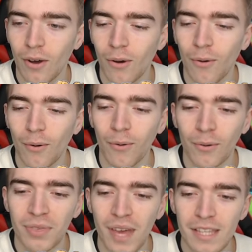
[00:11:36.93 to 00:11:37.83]

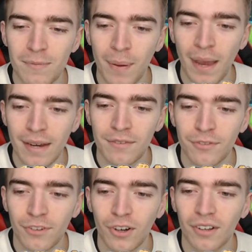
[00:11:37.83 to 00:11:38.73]
Oh, that's
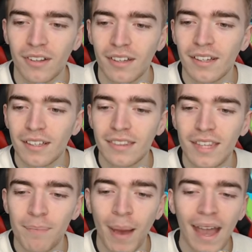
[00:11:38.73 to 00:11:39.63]
painful.
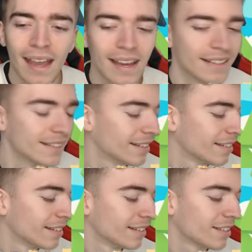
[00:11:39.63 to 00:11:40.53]
The pain,
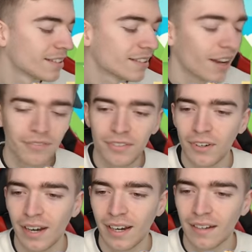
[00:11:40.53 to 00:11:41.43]
the
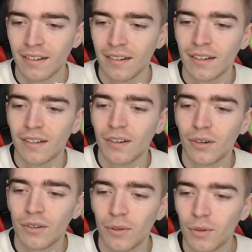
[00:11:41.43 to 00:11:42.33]
suffering
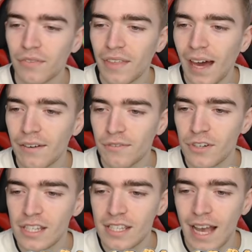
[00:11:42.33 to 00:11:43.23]
all of that
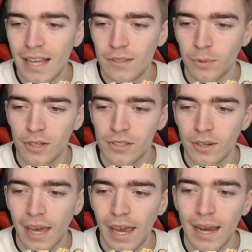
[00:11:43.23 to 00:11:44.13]
for a Sasquatch.
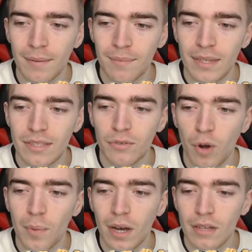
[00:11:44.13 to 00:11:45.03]
Okay, Mr.
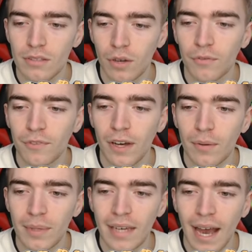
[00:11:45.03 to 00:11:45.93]
Robux, don't fail
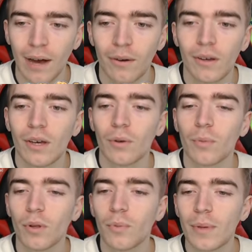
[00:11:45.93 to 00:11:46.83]
me now.
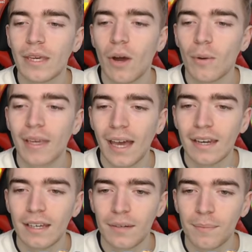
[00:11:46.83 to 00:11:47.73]
Will we go and get
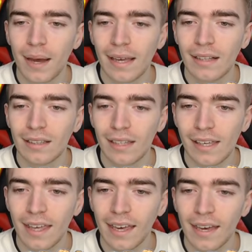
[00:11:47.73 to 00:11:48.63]
it by
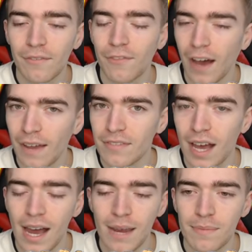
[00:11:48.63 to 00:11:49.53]
clicking it five
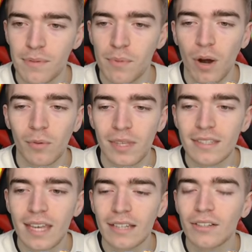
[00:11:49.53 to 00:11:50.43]
times? Bro,
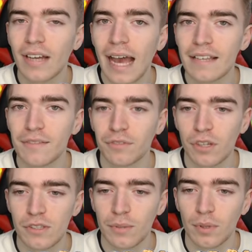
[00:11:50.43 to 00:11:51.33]
these TikTok hacks have
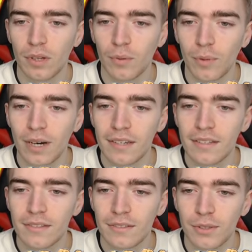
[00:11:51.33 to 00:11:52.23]
lost the plot.
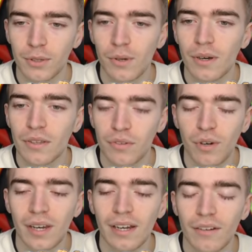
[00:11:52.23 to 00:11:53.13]
One, two,
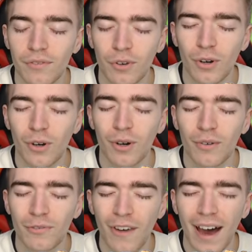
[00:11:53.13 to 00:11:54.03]
three,
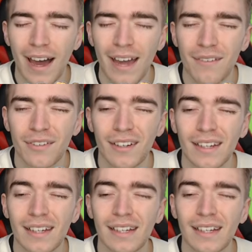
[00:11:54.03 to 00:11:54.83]
four, five.